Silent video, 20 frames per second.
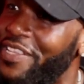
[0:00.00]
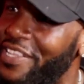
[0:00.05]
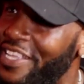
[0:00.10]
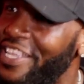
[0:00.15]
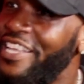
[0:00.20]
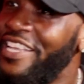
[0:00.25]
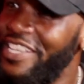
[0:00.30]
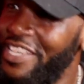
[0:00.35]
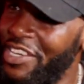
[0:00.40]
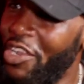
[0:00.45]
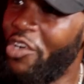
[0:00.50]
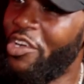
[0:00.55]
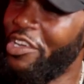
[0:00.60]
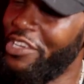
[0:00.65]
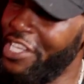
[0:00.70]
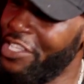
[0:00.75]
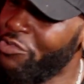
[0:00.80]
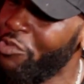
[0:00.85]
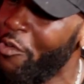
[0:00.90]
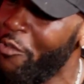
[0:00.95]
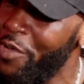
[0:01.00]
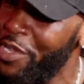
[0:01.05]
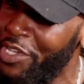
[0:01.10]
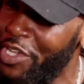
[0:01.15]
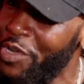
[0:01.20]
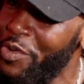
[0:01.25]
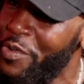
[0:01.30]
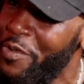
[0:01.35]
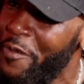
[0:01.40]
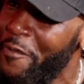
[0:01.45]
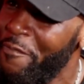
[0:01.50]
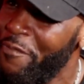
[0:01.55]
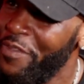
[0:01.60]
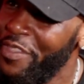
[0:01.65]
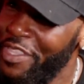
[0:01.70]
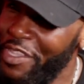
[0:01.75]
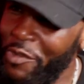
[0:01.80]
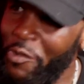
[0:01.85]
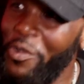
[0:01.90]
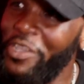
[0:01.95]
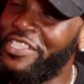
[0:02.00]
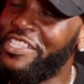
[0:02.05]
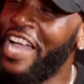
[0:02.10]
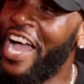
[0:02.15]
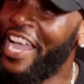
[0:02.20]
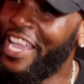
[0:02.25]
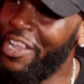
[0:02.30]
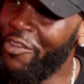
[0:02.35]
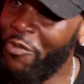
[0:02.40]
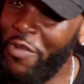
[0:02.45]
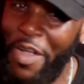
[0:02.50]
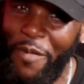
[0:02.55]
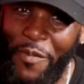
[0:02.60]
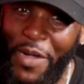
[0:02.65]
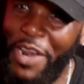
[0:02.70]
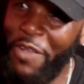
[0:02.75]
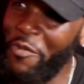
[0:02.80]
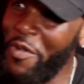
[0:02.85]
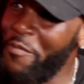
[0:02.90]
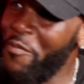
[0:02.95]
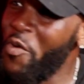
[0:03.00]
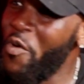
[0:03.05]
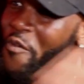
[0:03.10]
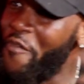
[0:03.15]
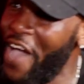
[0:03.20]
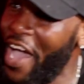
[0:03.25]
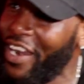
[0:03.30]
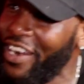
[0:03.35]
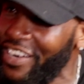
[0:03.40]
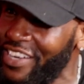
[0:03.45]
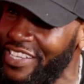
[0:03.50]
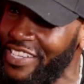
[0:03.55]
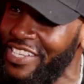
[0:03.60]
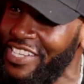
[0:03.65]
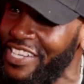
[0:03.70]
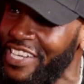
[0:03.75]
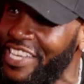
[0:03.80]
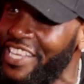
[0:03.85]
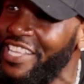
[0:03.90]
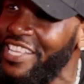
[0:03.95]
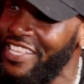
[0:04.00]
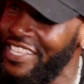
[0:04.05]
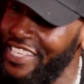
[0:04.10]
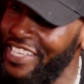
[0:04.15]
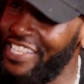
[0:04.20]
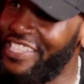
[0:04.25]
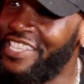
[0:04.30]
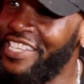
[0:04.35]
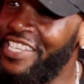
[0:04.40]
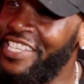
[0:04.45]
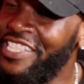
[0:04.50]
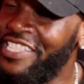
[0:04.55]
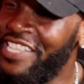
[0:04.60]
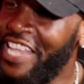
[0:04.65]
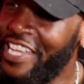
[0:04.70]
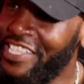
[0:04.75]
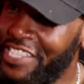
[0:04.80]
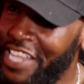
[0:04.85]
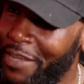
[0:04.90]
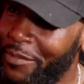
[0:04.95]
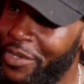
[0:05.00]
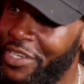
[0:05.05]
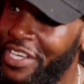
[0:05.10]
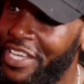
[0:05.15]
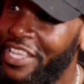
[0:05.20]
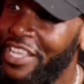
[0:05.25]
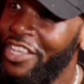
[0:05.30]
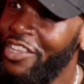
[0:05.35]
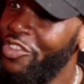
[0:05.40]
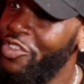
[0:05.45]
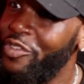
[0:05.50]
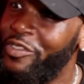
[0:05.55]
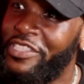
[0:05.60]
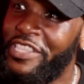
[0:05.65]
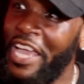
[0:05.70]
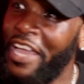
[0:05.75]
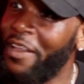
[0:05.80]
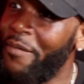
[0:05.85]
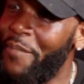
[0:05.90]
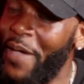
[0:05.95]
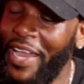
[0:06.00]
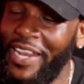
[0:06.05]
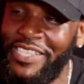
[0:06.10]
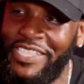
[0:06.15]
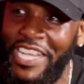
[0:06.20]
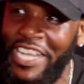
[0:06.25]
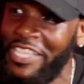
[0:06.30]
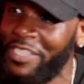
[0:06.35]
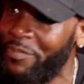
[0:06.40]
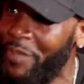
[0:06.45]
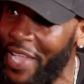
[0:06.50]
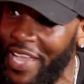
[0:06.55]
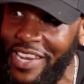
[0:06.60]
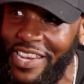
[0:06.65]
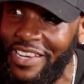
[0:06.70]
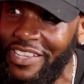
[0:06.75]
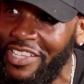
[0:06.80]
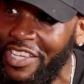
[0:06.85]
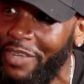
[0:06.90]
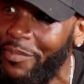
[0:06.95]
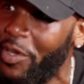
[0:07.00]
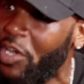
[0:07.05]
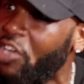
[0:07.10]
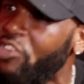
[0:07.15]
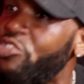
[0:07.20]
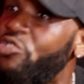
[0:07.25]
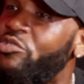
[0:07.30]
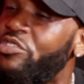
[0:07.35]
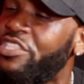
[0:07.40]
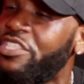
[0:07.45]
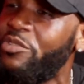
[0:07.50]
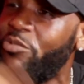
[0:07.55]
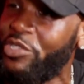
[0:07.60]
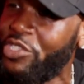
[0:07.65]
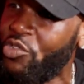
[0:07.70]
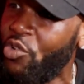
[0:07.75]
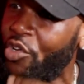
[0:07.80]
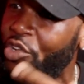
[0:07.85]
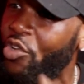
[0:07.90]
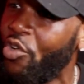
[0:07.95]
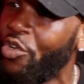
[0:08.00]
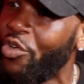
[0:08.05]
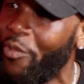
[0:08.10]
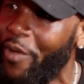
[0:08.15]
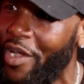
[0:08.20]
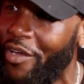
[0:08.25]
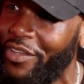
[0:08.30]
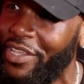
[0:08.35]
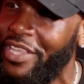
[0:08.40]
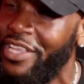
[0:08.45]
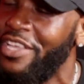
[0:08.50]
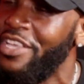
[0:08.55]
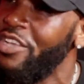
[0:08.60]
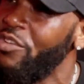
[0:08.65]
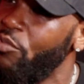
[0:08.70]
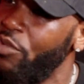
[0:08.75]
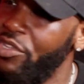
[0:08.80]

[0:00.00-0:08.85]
Because that's what we do. Mm-hmm. When we start getting real money, we move out of the hood into these nice neighborhoods. You stand a better chance being in the hood because you can see what's going on around.